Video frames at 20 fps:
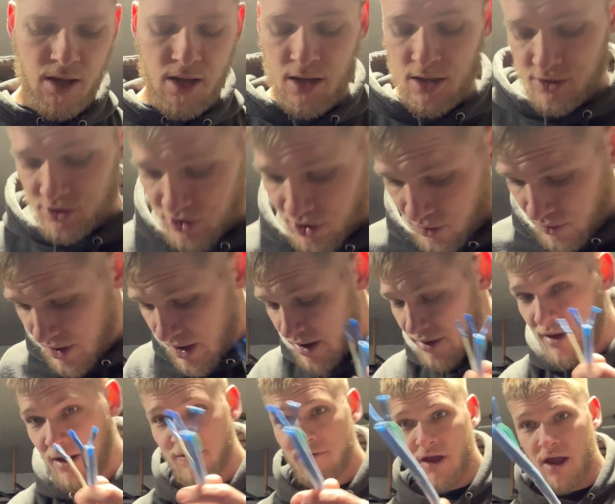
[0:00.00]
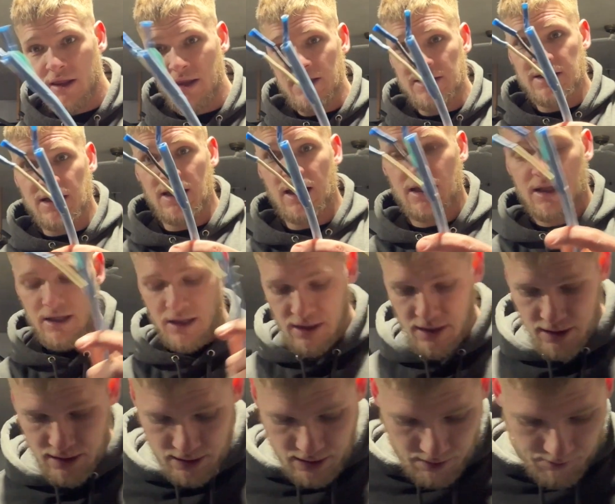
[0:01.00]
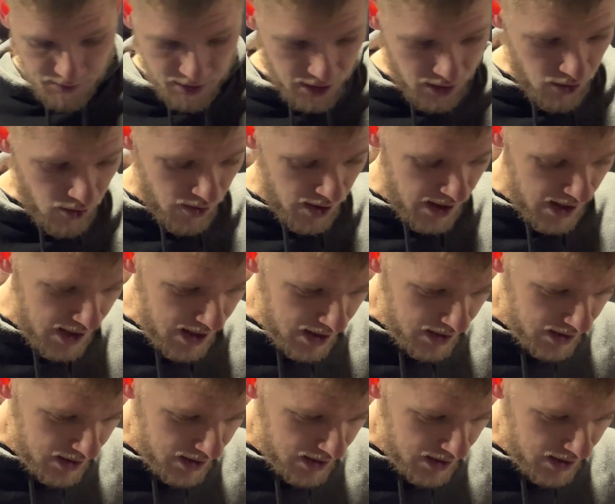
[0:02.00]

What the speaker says: So now that I've got these connected, I'm gonna go ahead